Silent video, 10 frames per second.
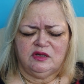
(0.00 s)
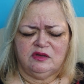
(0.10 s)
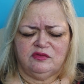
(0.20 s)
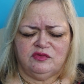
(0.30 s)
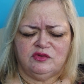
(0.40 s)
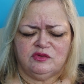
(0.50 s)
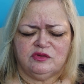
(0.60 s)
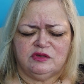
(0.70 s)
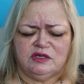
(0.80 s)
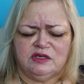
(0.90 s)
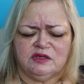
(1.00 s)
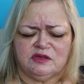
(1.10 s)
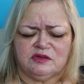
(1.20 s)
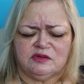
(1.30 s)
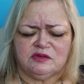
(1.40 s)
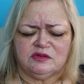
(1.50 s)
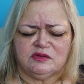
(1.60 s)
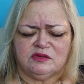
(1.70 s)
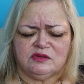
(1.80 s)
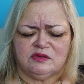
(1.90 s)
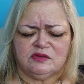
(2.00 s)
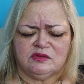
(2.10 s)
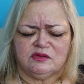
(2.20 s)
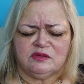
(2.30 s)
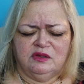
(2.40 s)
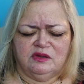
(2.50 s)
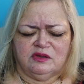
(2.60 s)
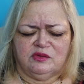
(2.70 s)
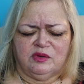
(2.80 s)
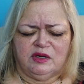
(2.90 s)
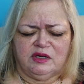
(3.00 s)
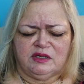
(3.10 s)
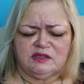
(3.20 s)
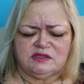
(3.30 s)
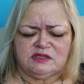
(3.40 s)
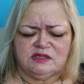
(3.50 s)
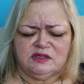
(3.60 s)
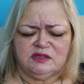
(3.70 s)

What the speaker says: If you could hear the cries,